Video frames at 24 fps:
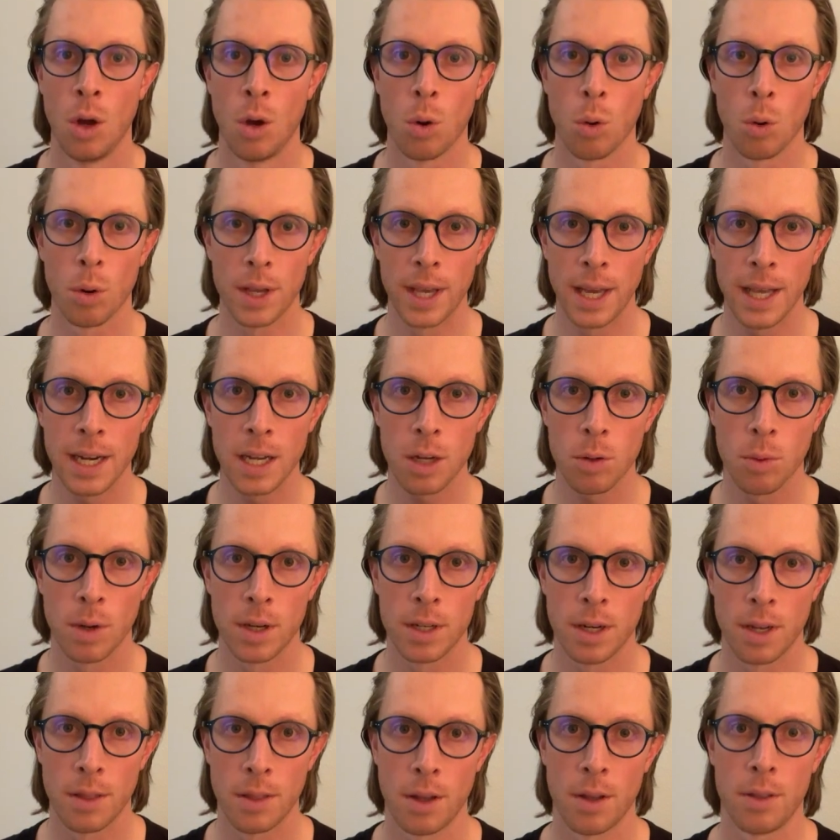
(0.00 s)
Organic
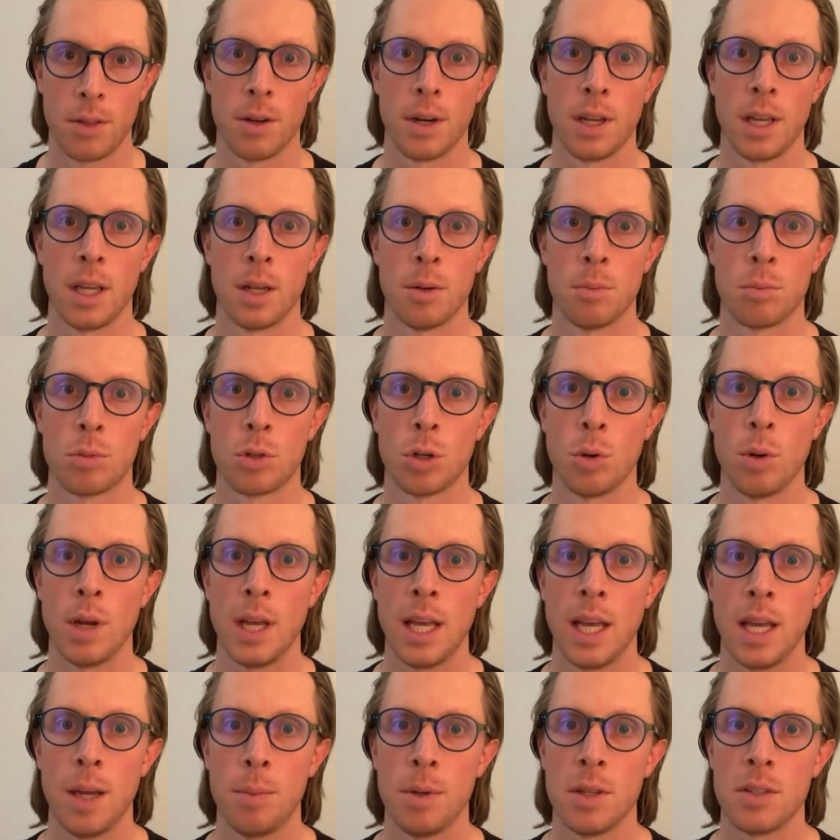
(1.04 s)
wine, on the other hand,
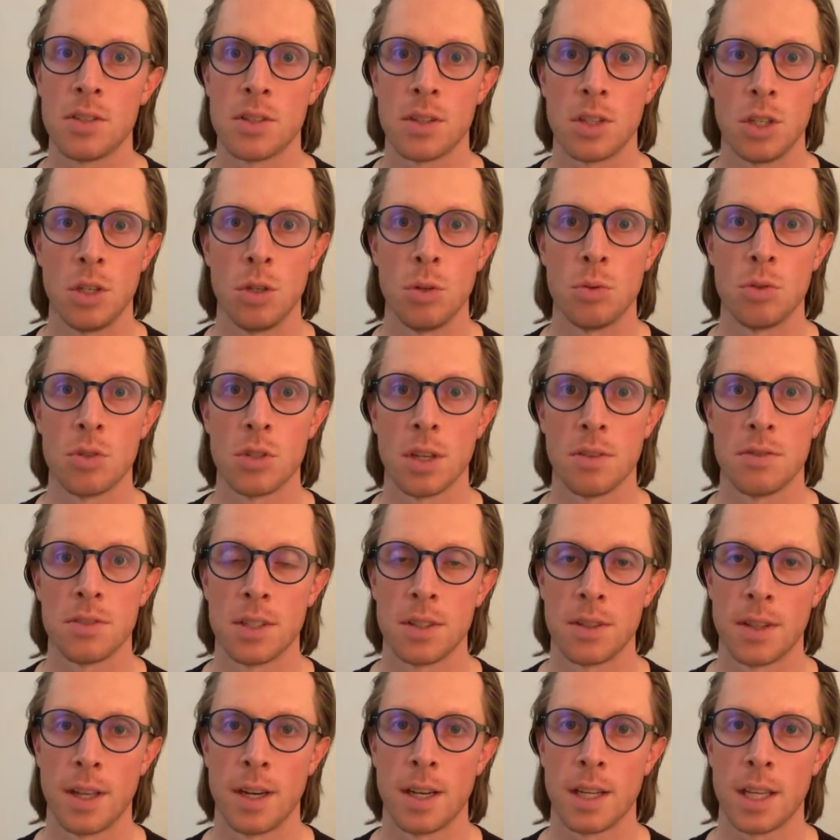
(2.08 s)
prohibits the use of
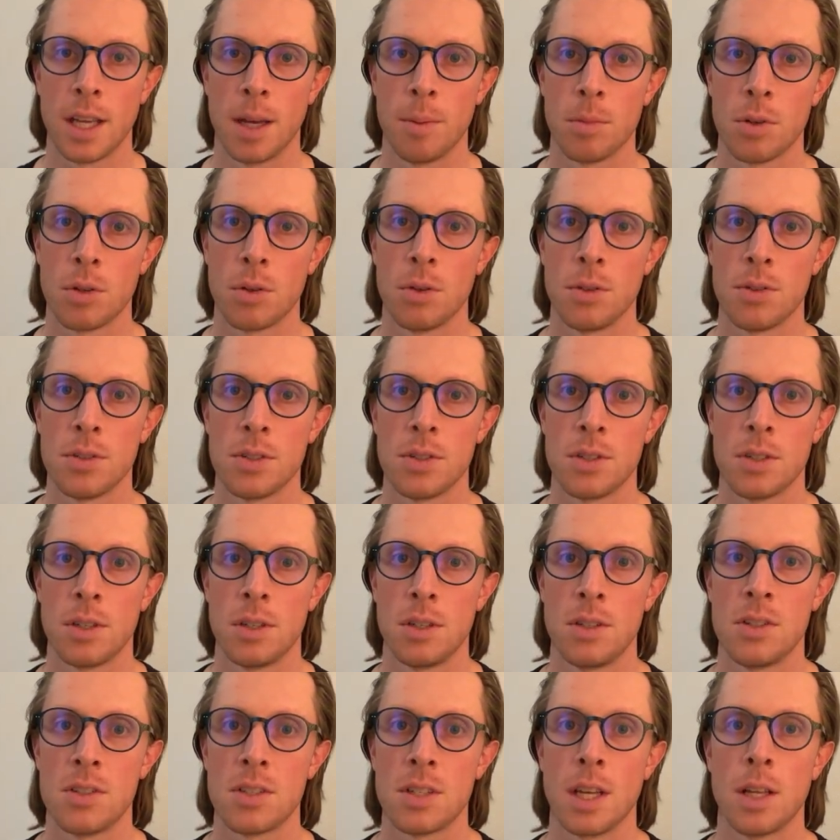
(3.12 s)
synthetic chemicals,
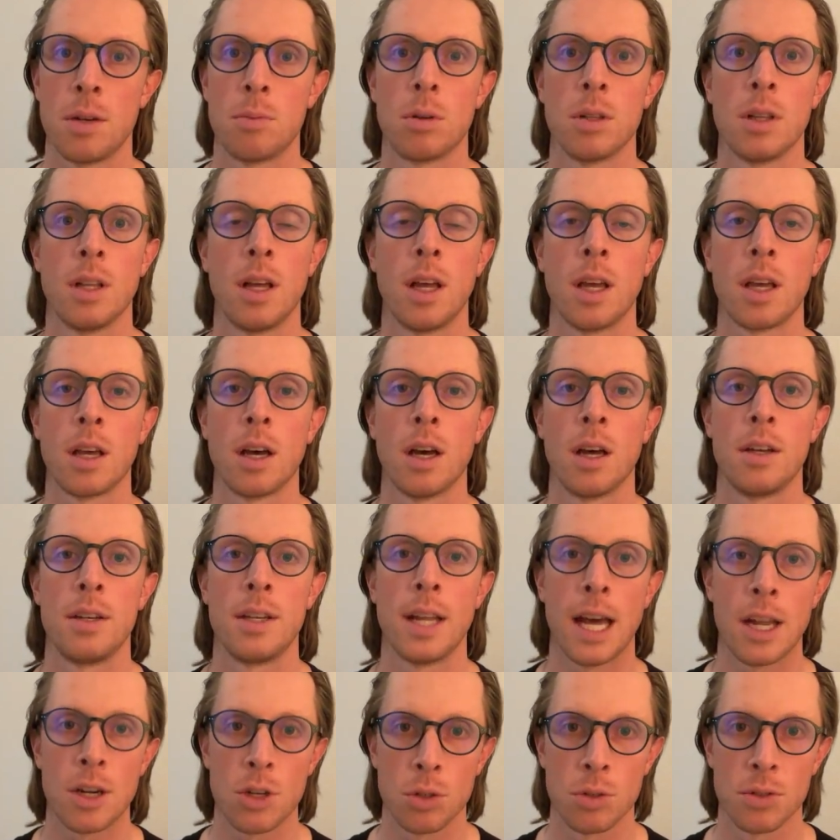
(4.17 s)
instead relying on
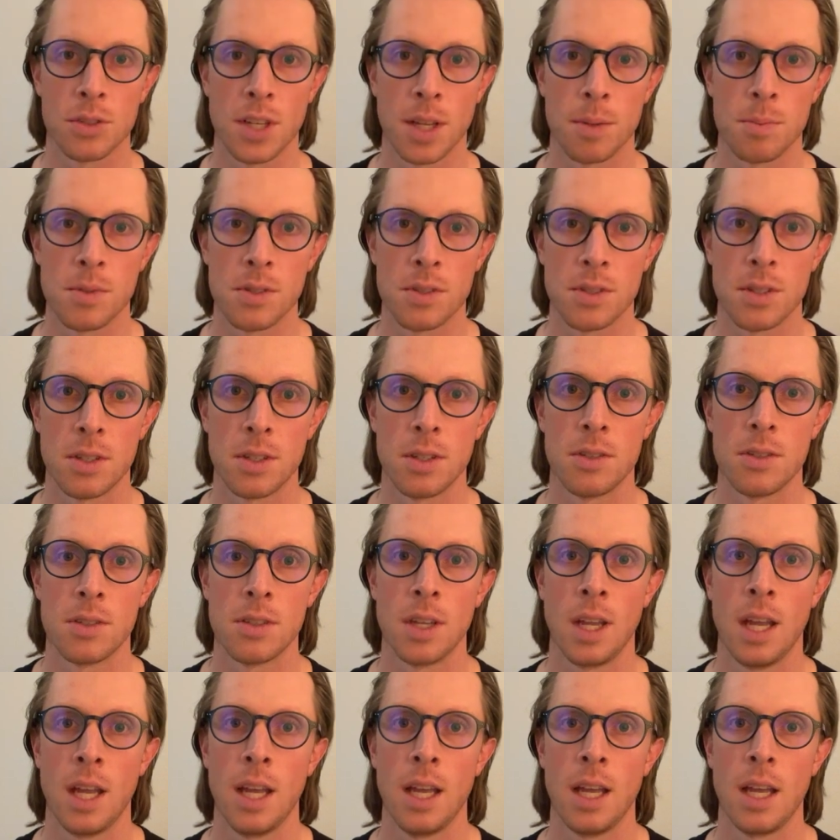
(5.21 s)
natural substances
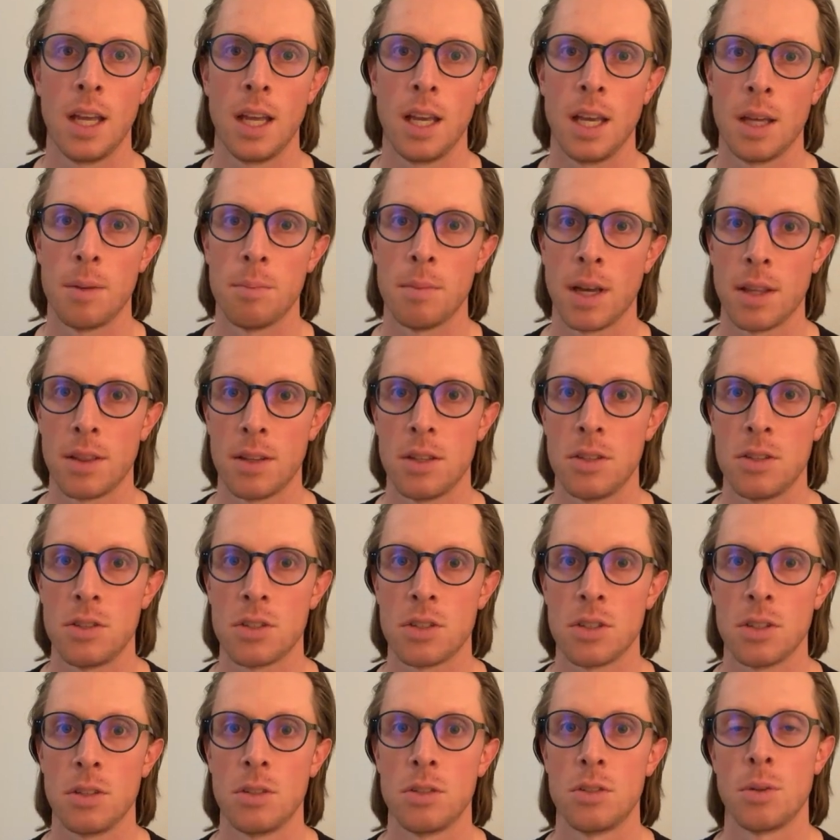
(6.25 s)
and
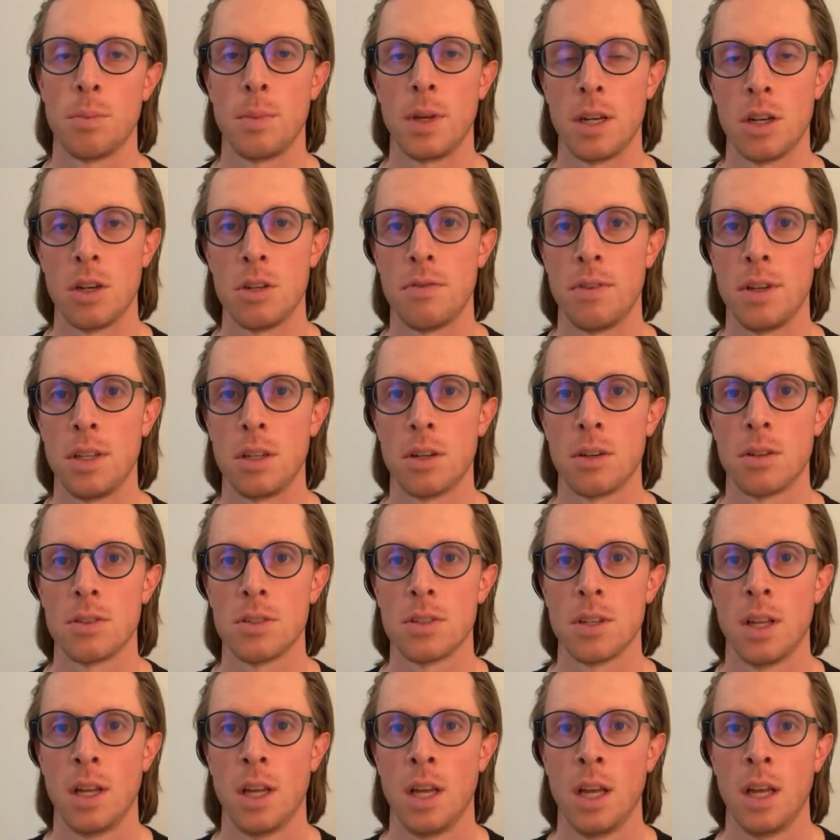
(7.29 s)
methods to manage
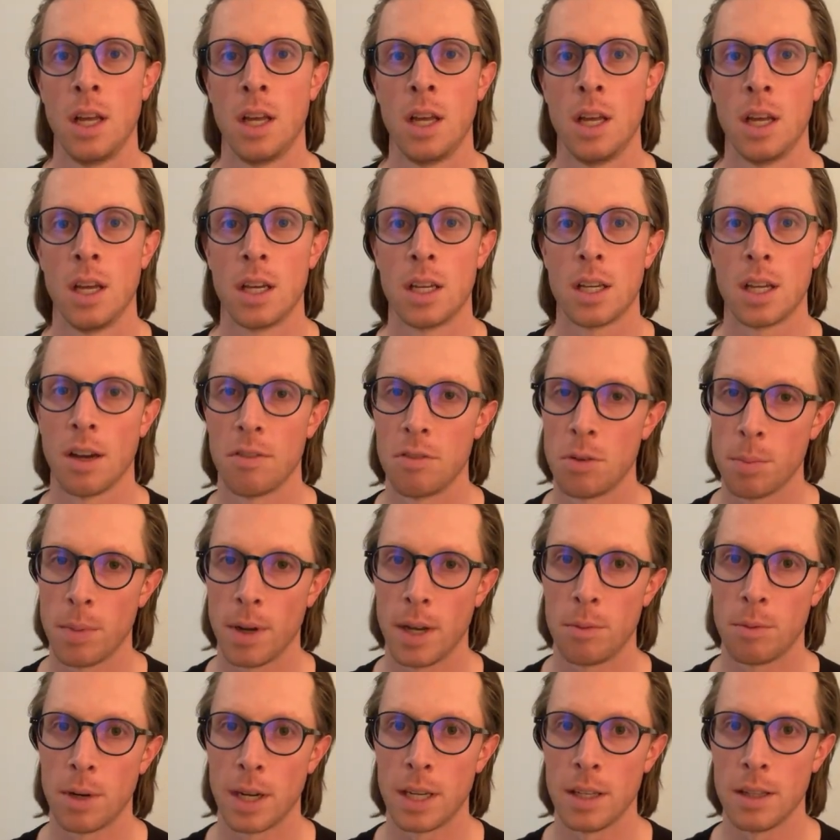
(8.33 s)
vineyards. Governed by
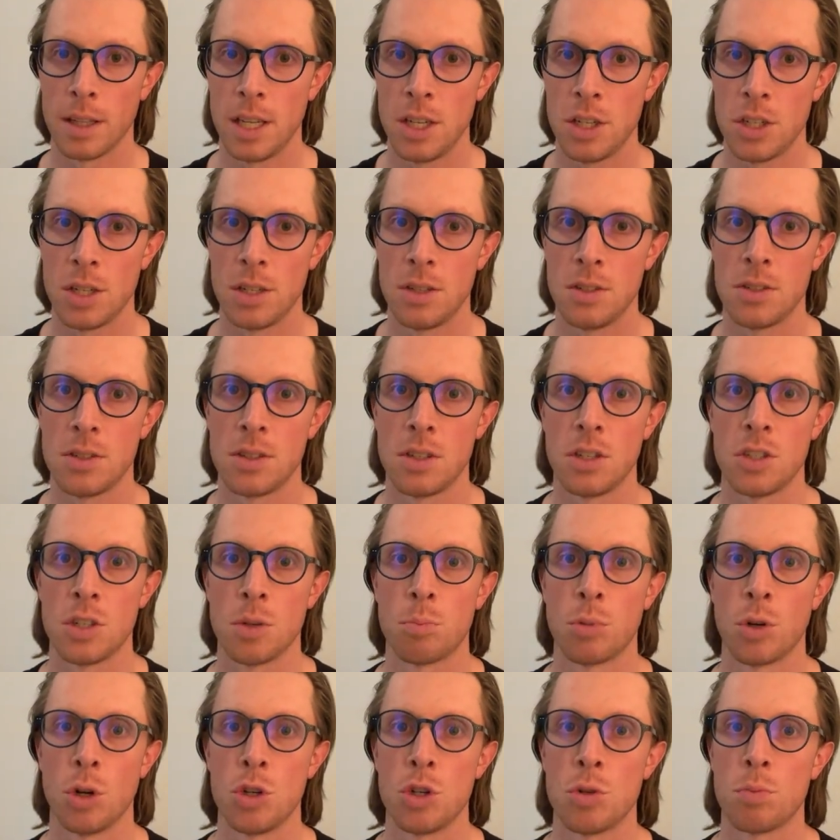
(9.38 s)
regulations, this
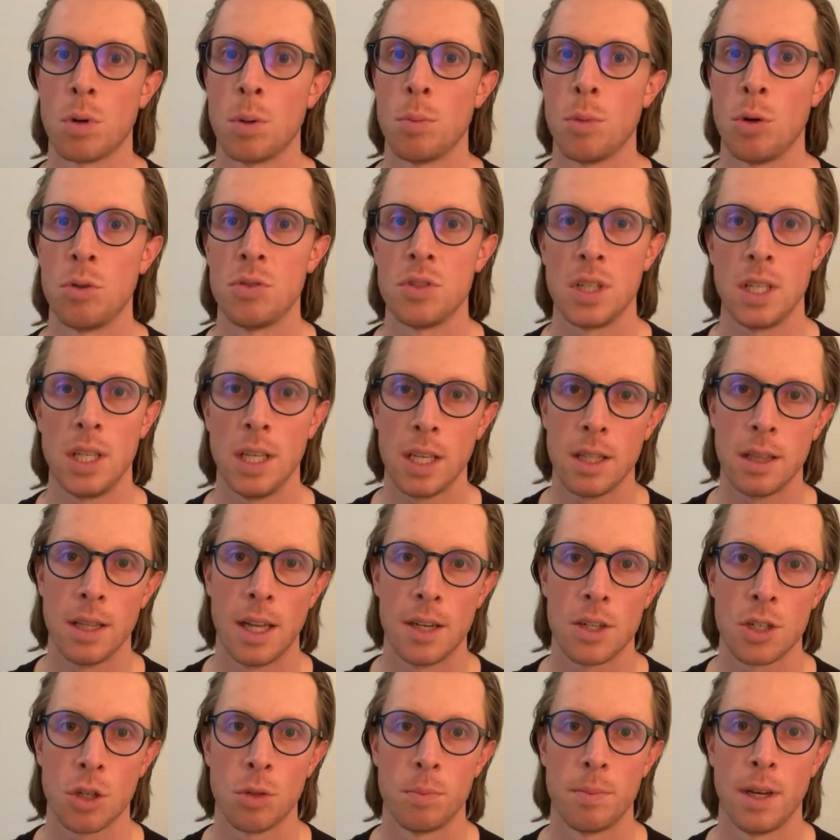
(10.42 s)
approach promotes
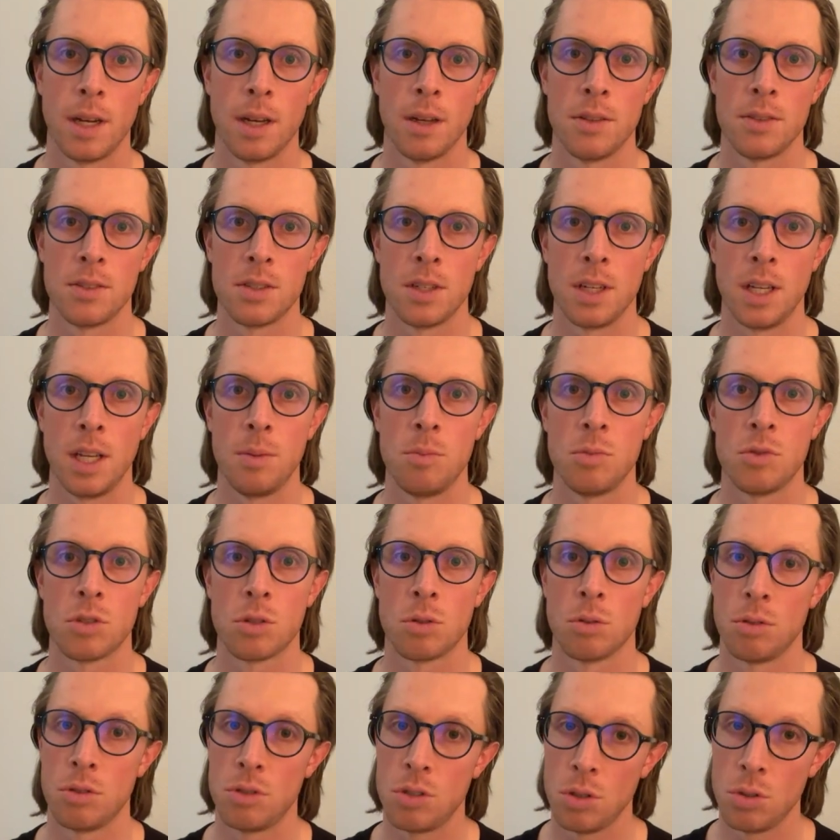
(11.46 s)
ecological balance and aims
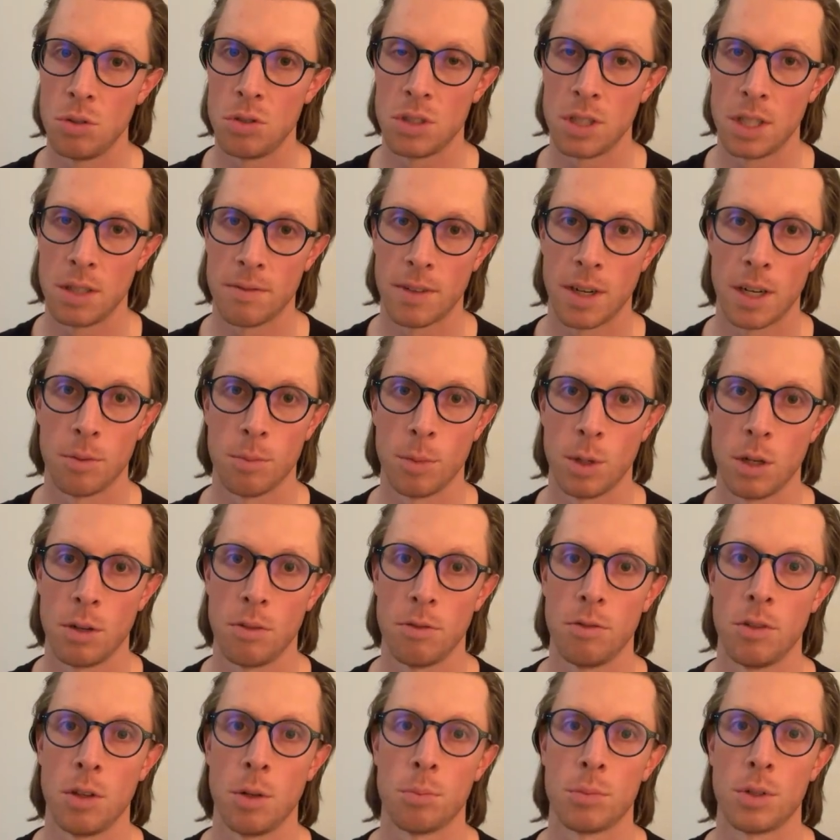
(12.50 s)
to reduce the environmental
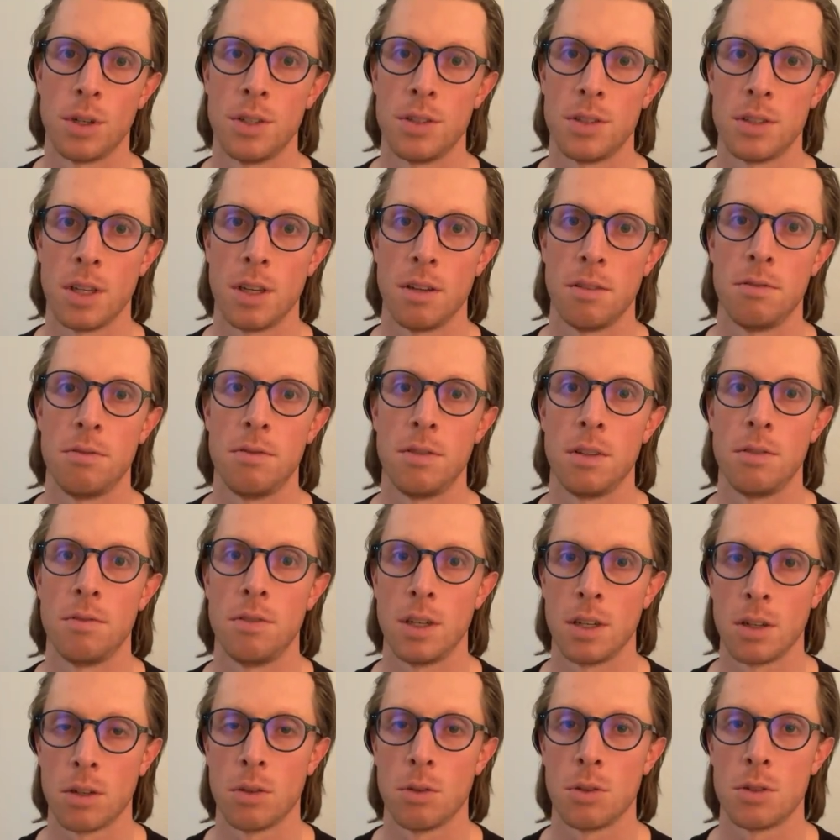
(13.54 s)
footprint of
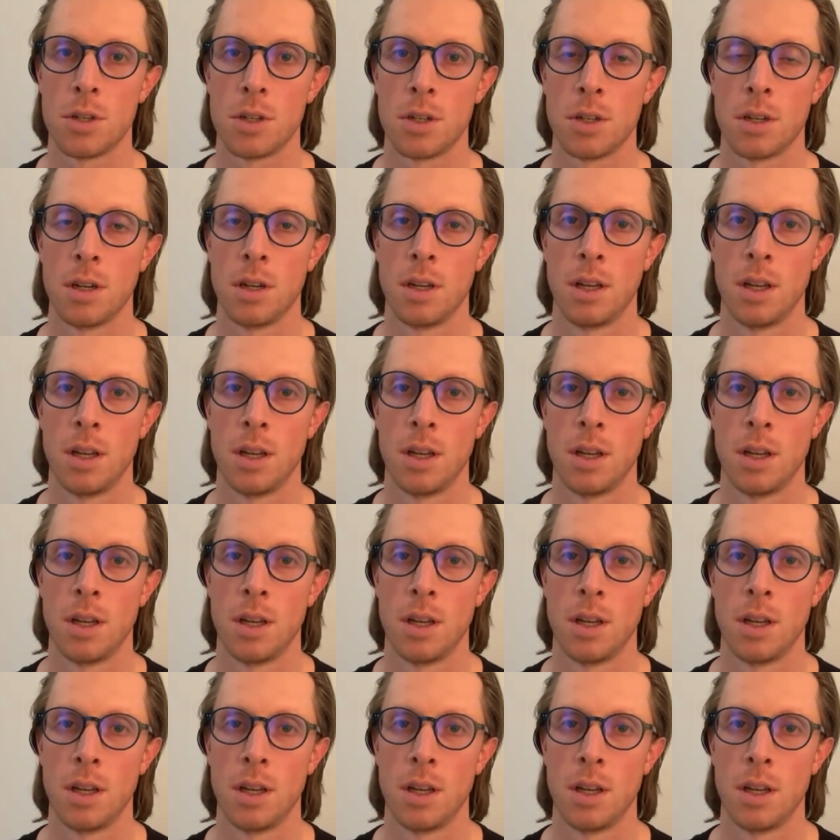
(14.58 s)
viticulture.